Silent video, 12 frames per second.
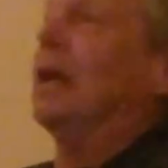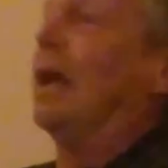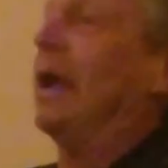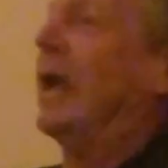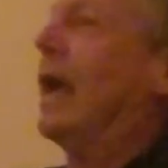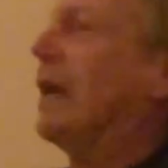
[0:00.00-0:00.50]

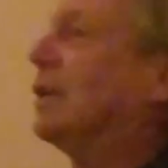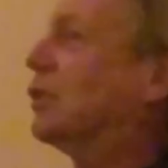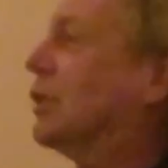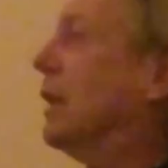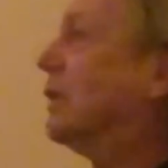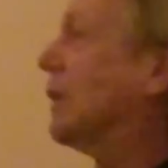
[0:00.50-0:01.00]
I, I
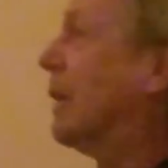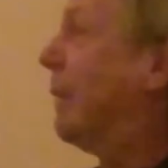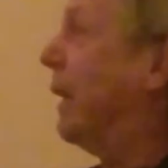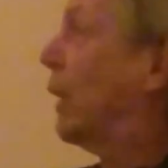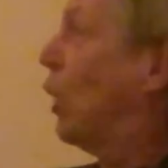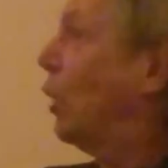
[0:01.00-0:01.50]
see
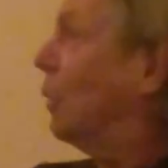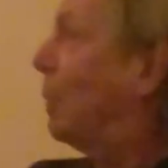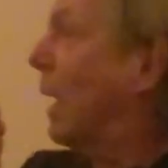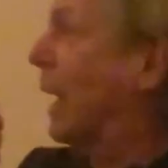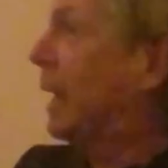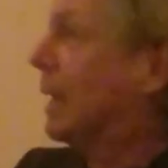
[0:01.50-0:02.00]
somebody going
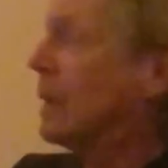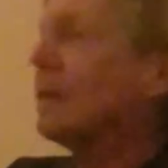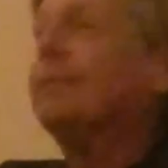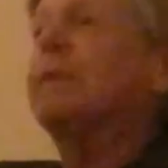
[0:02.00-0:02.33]
by,